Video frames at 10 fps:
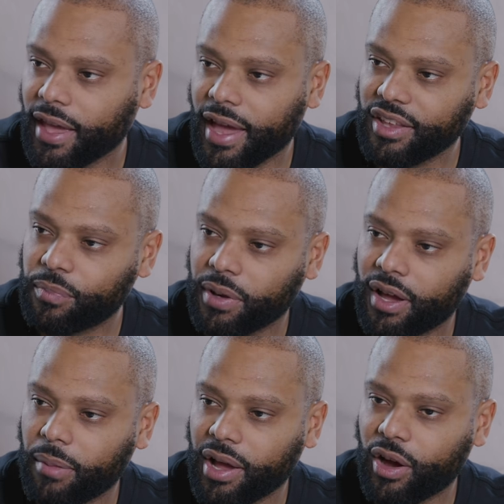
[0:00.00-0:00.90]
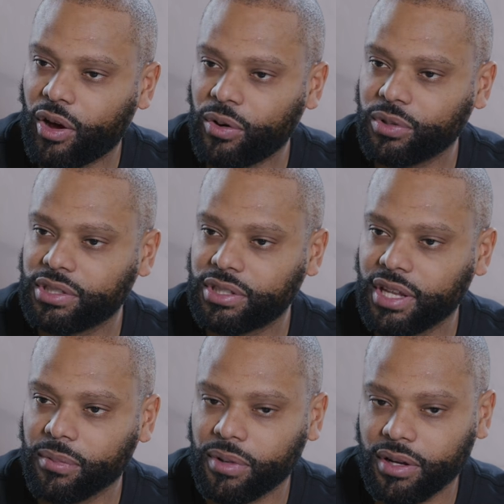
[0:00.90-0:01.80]
Yeah. And it's become like a whole
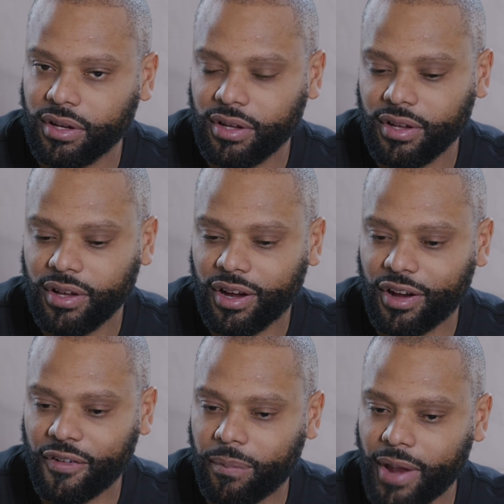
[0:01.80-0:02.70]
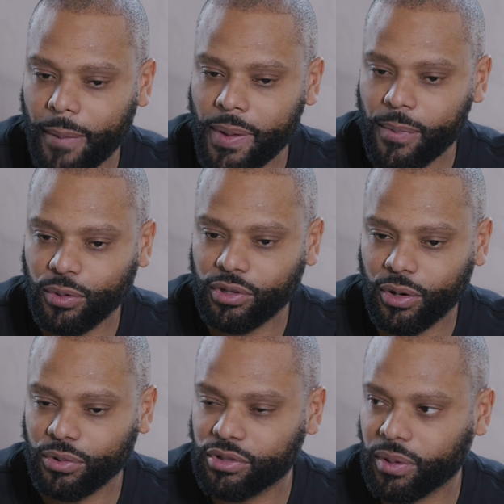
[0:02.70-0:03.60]
stigma of black people
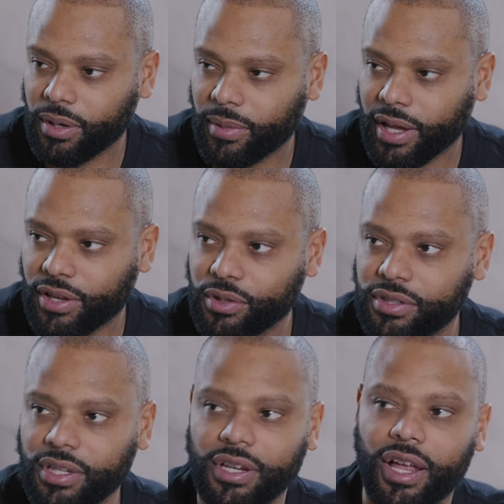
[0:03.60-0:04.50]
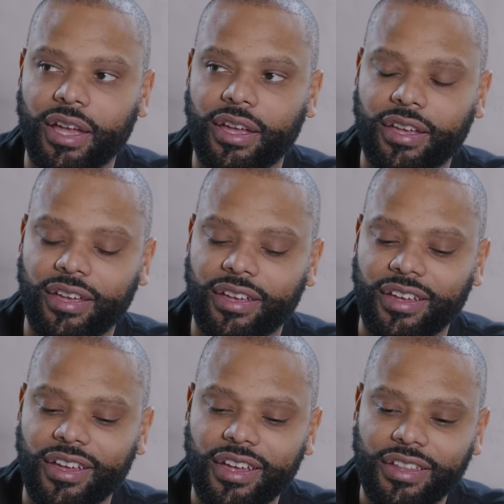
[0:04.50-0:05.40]
don't swim. Like you'll see like
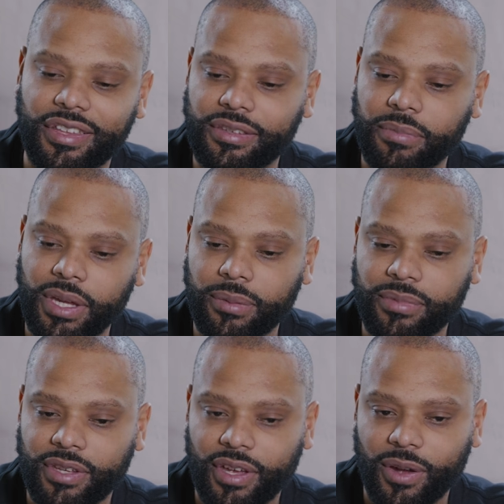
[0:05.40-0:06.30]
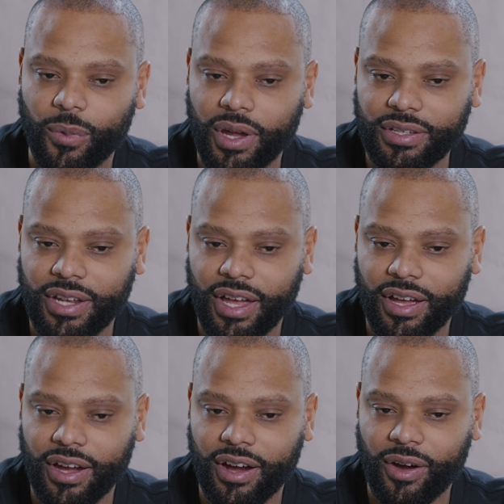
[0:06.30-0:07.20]
these memes where it's
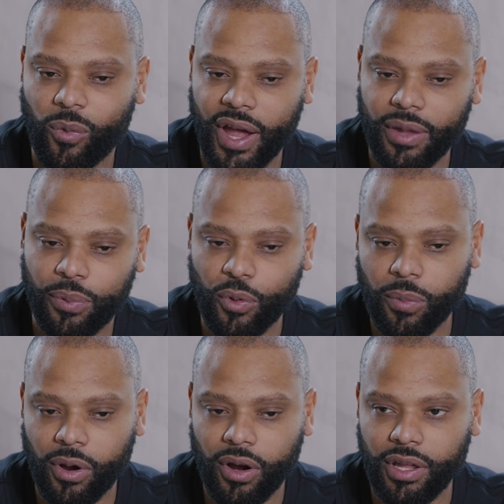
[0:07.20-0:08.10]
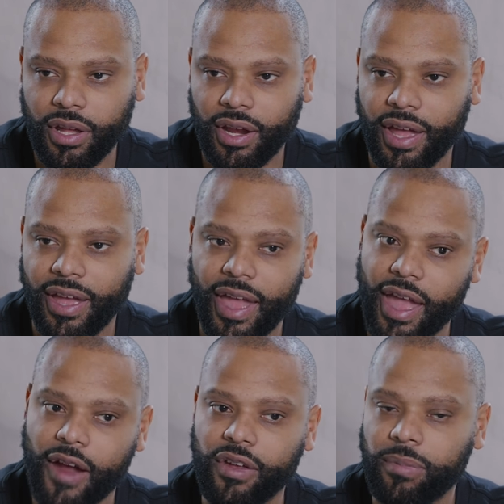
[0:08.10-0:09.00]
like a white pool party and like
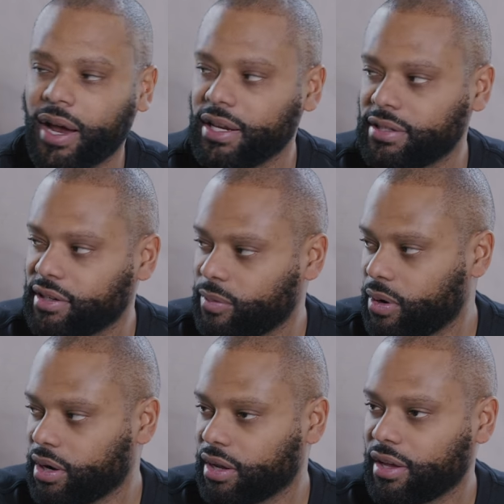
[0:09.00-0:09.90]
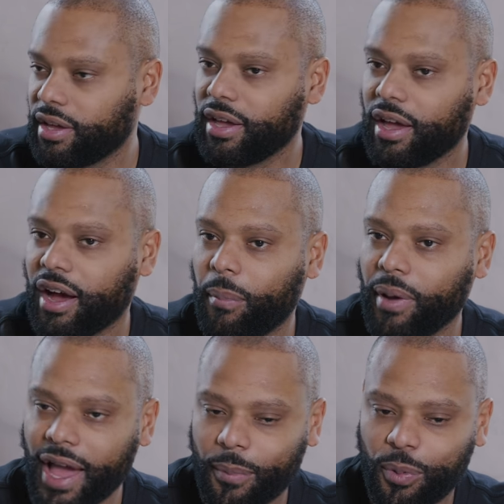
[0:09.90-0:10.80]
everybody's in the water. A
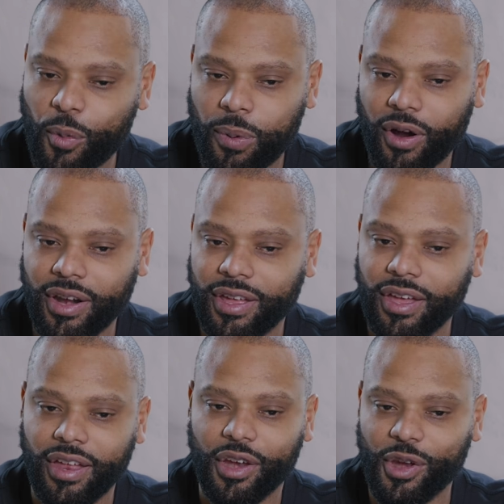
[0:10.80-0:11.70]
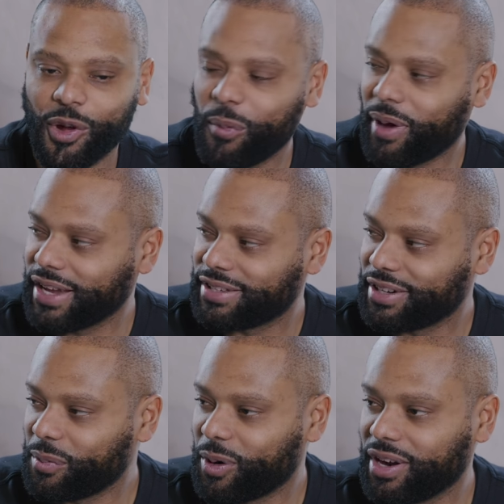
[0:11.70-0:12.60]
black pool party, nobody's
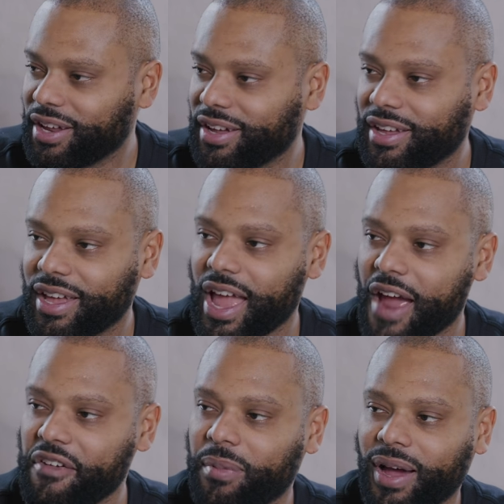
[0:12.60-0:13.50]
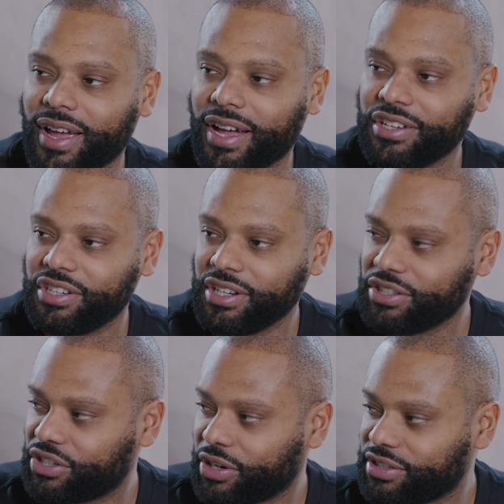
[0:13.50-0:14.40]
in the water, everybody got
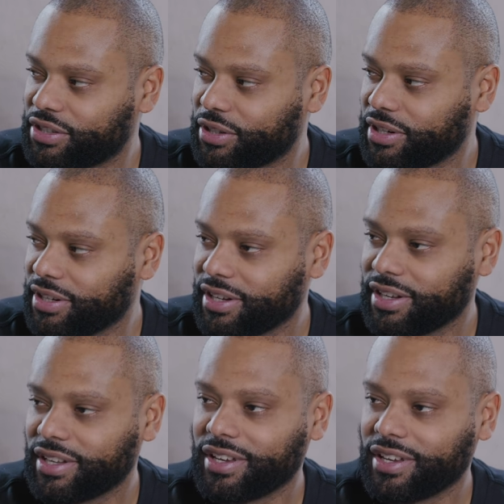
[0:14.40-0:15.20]
jean shorts on,